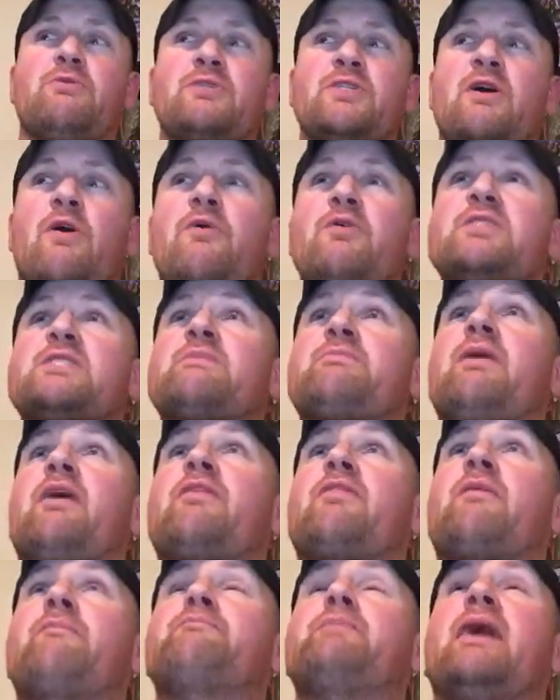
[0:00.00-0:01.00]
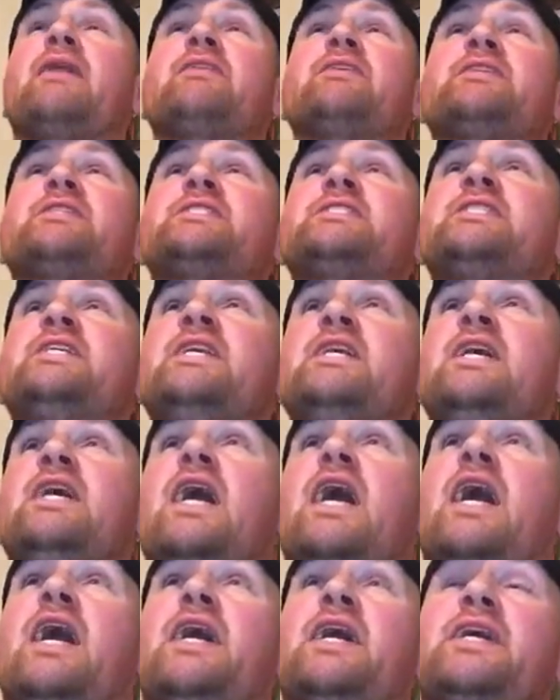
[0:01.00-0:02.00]
It was always about the Bellas
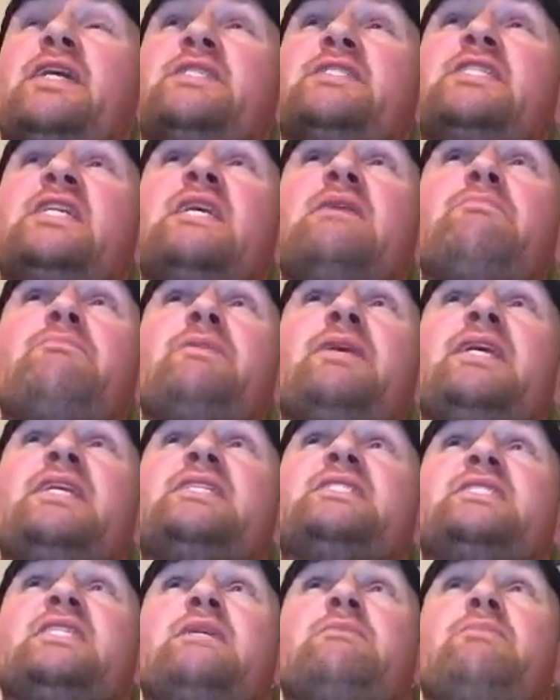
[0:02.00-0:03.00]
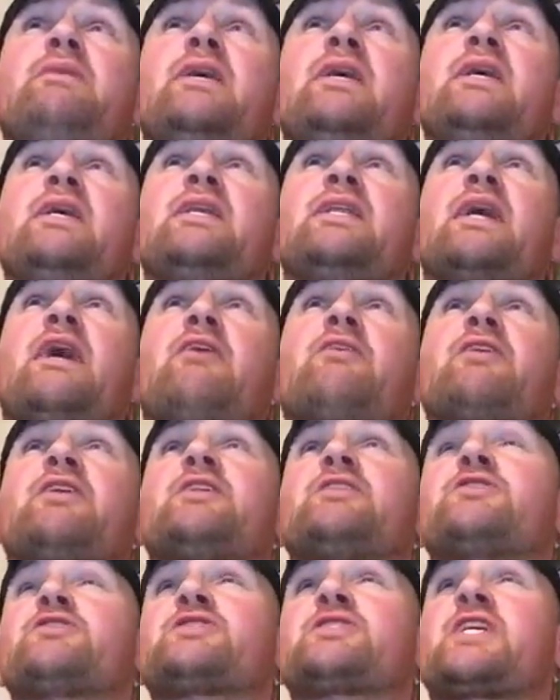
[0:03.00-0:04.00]
uh, and Team PCB. And now that
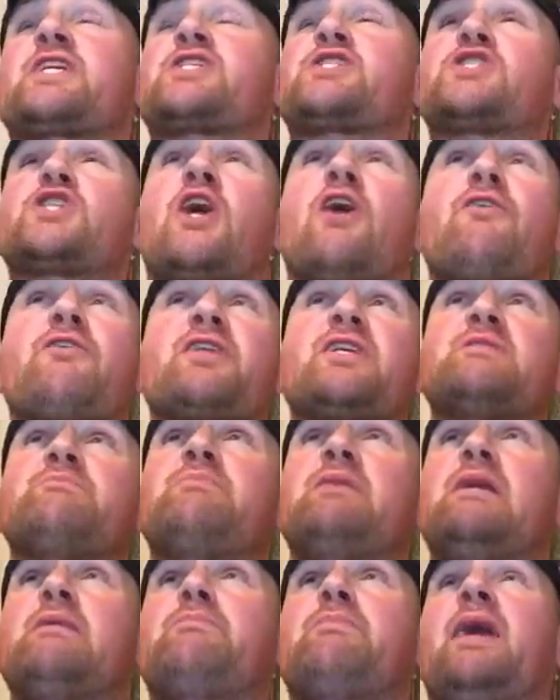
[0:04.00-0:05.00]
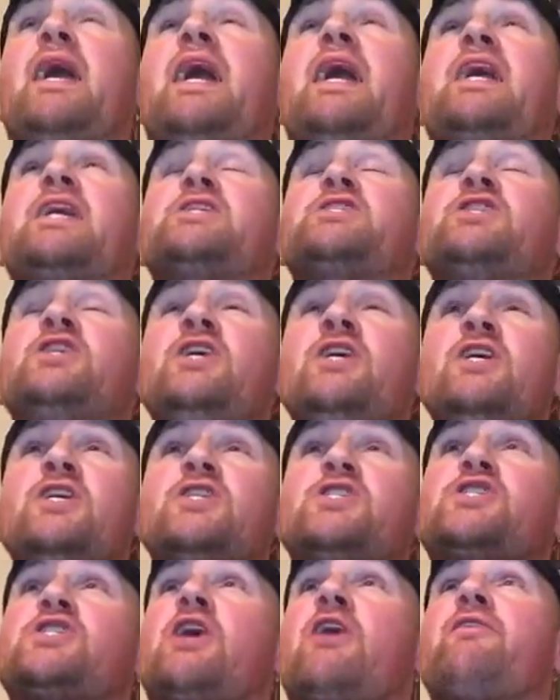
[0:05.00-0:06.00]
it looks like Charlotte has beat Paige,
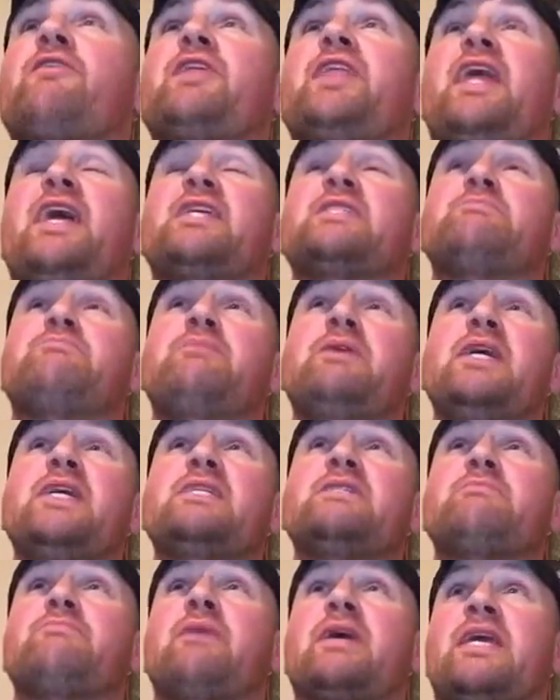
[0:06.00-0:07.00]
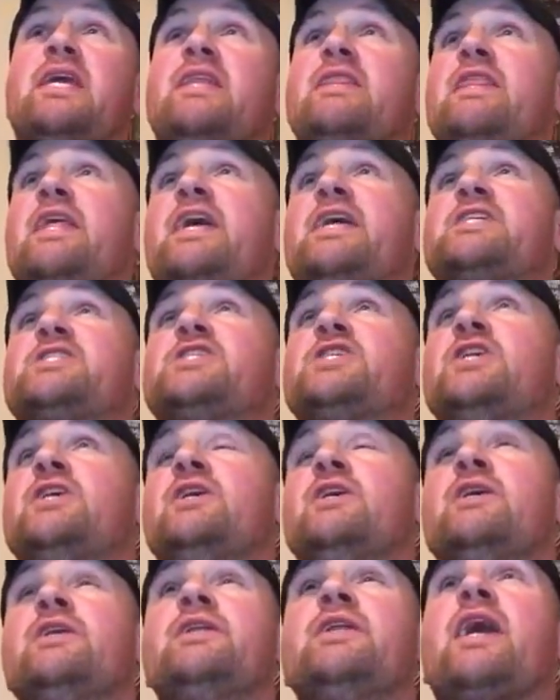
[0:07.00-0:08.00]
Charlotte has beat Becky Lynch.
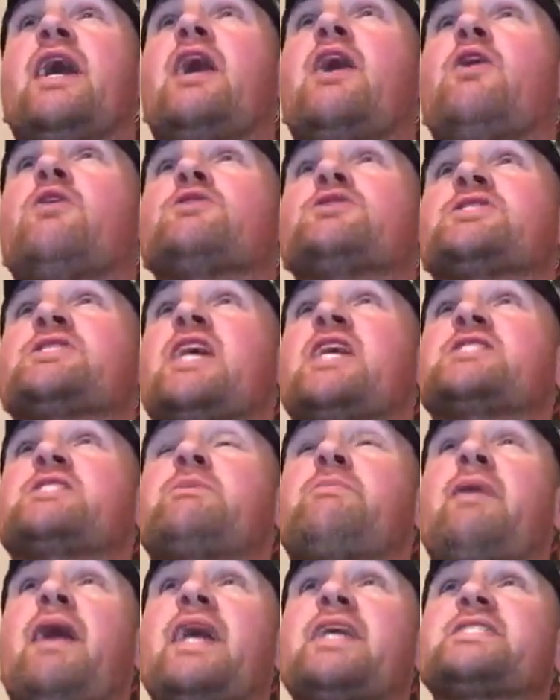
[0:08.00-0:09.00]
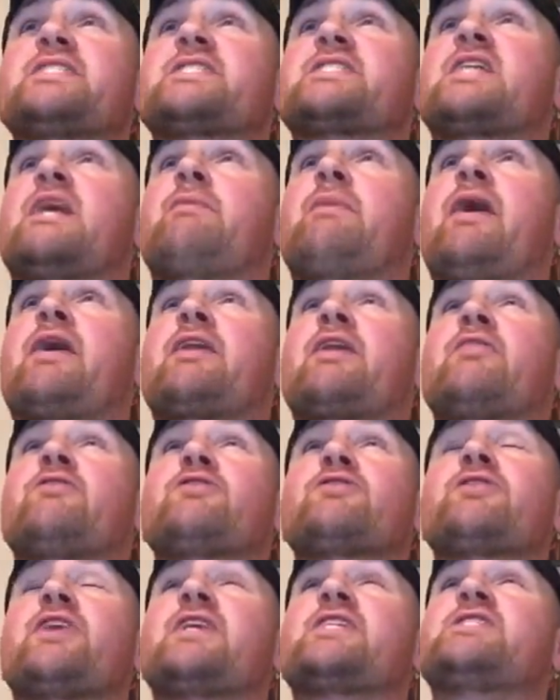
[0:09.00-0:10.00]
Now Sasha Banks has come out, and it
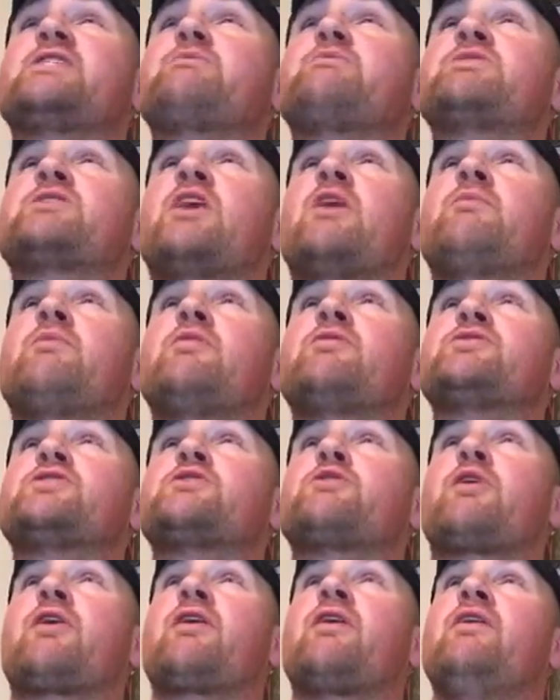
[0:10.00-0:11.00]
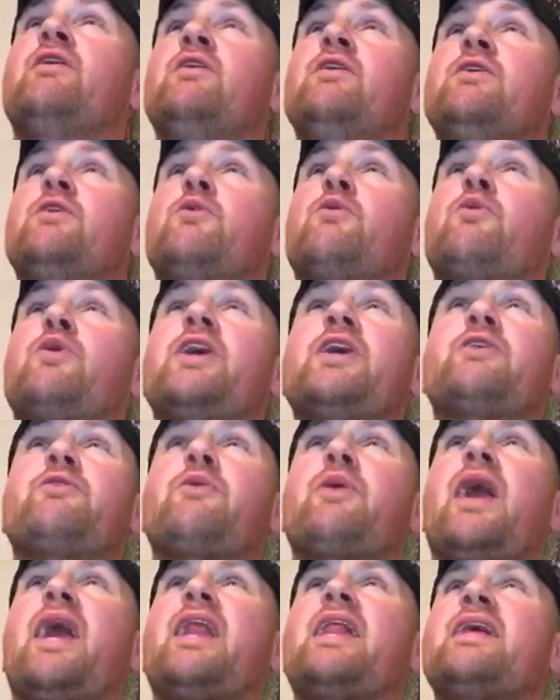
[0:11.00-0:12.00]
looked like she was almost sort of
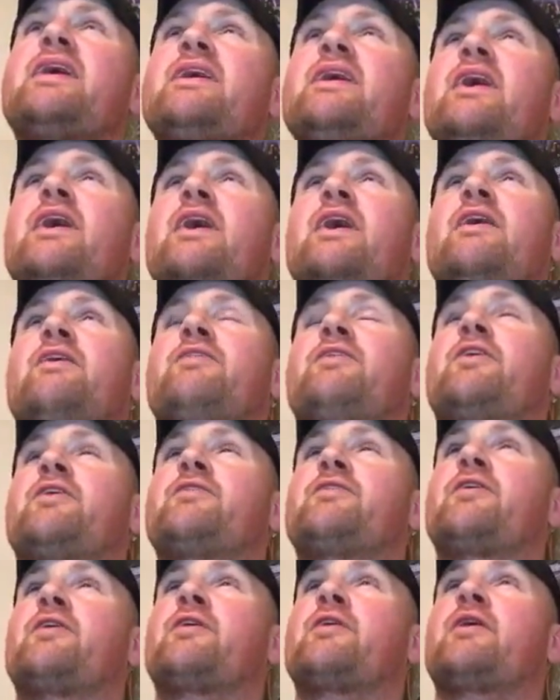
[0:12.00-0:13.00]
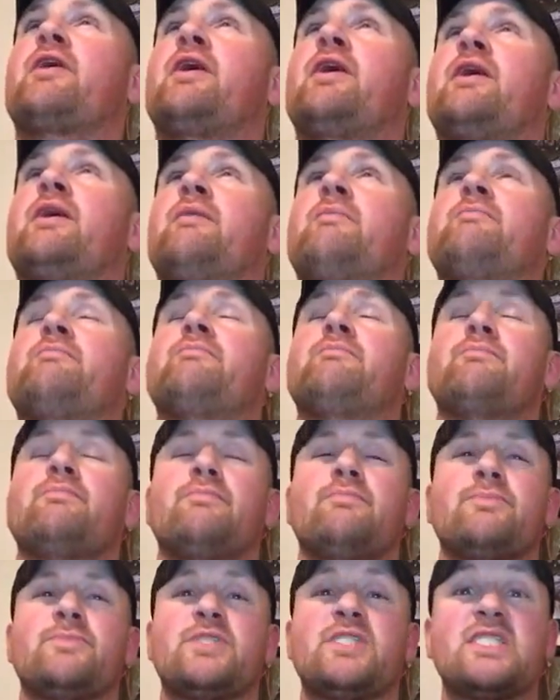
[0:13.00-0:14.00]
recreating uh, their their um,
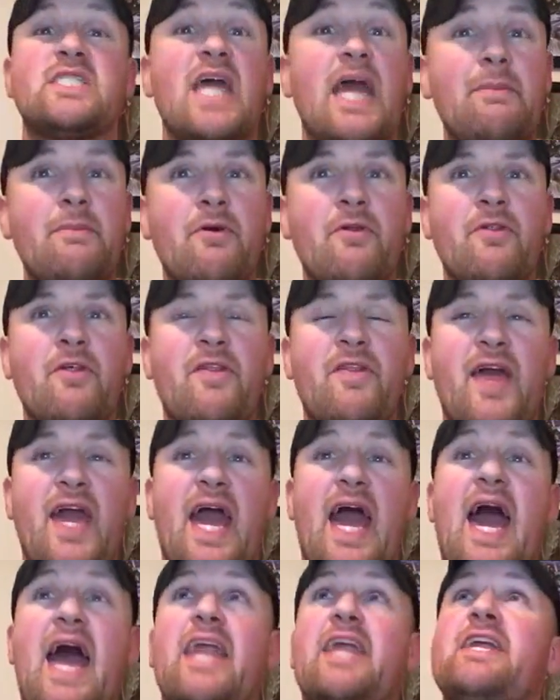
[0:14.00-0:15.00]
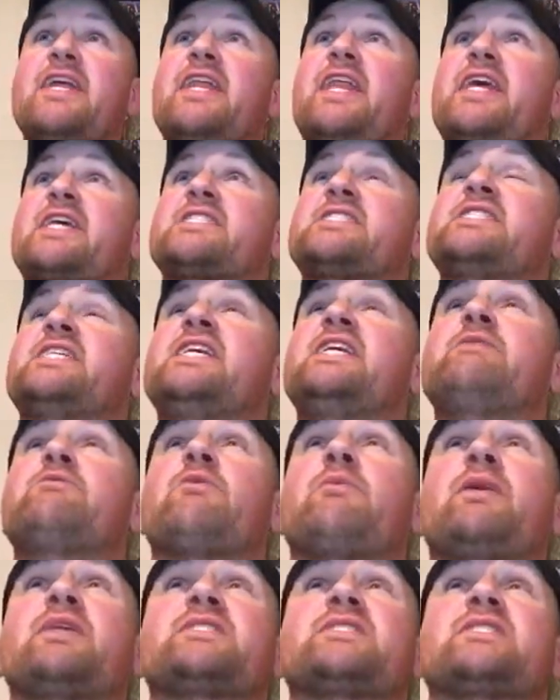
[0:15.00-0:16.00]
stable that they had in NXT,
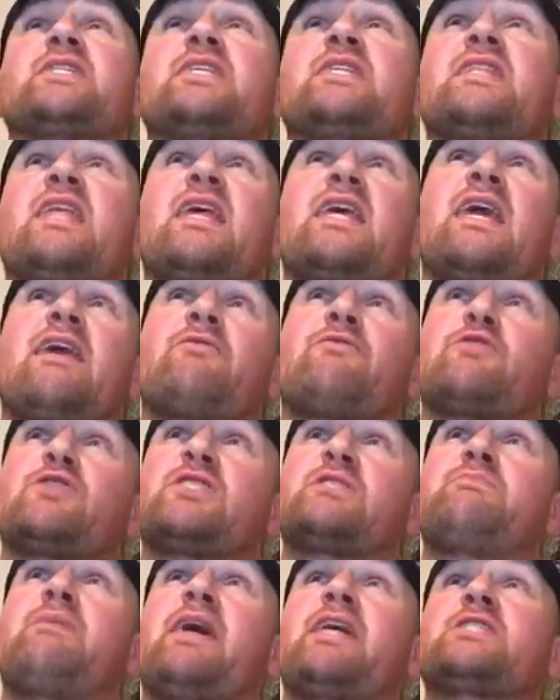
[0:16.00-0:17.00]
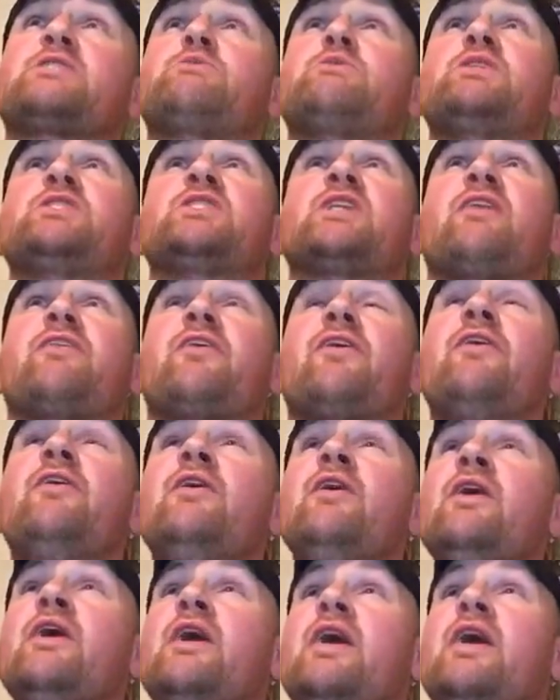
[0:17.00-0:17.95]
where basically they gave respect to each other.